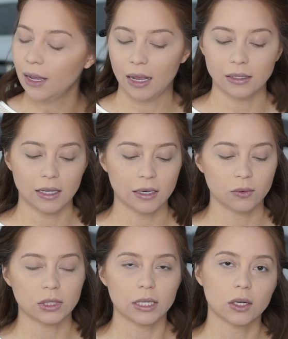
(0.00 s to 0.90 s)
And then it
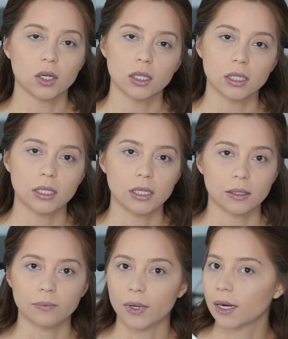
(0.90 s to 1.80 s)
was like early,
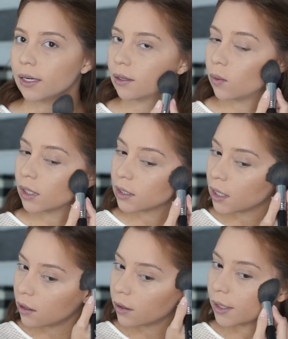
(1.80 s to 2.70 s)
and I didn't want to
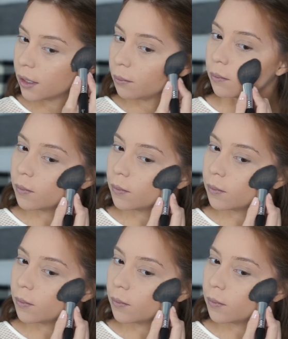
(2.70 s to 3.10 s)
tell him